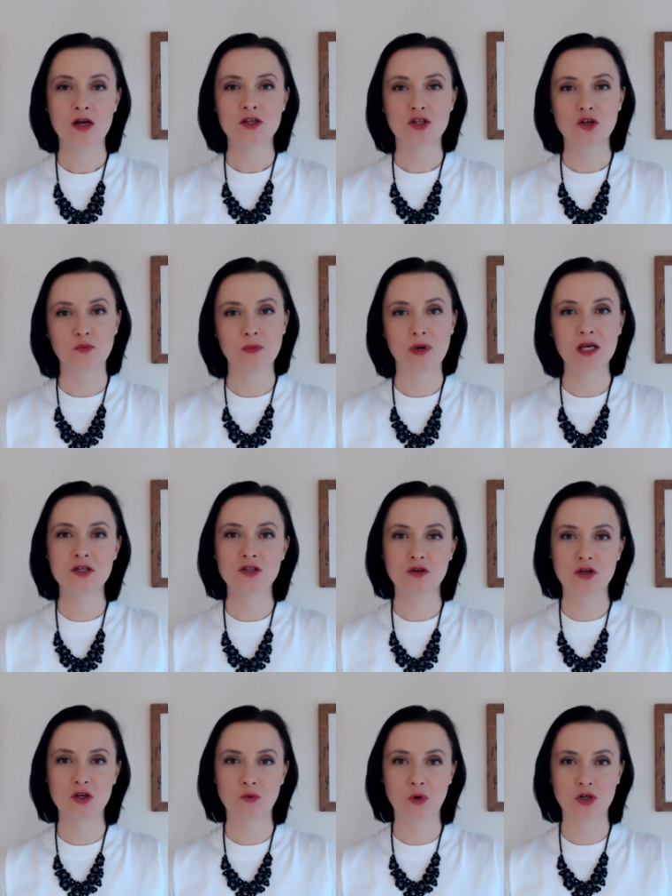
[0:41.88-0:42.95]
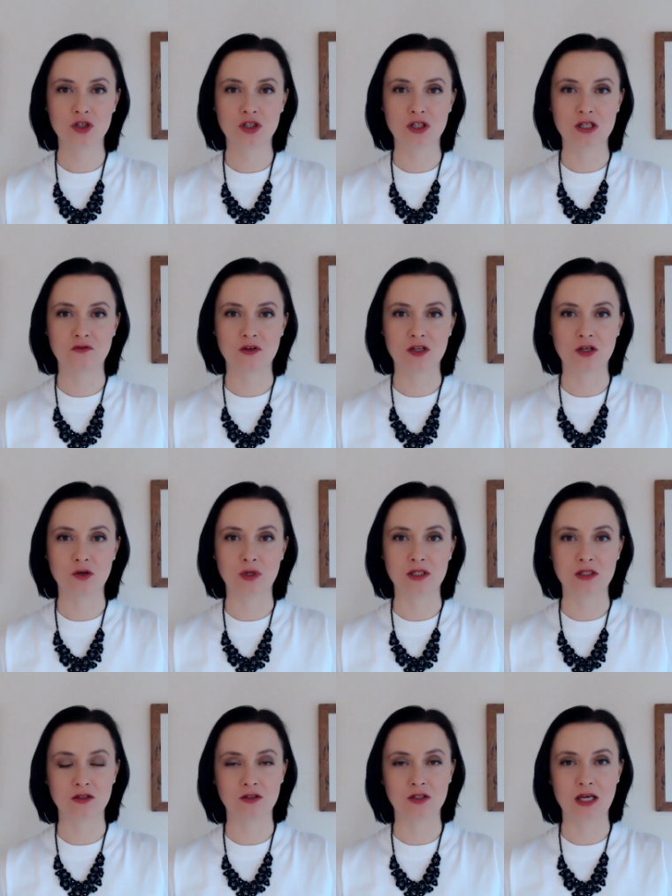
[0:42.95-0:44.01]
So make sure you watch this video
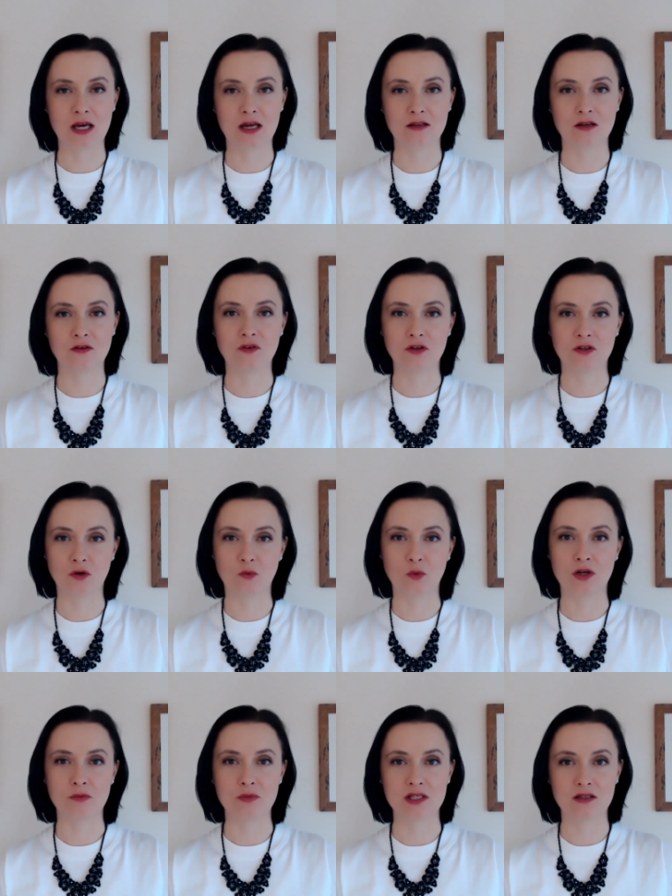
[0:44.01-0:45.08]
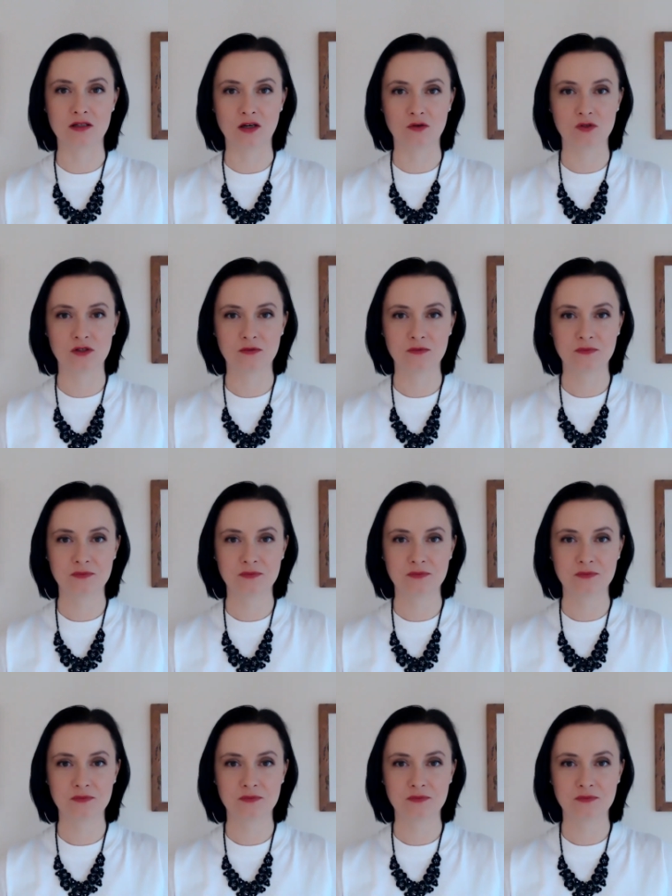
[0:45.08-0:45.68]
until the end if you don't want to miss those.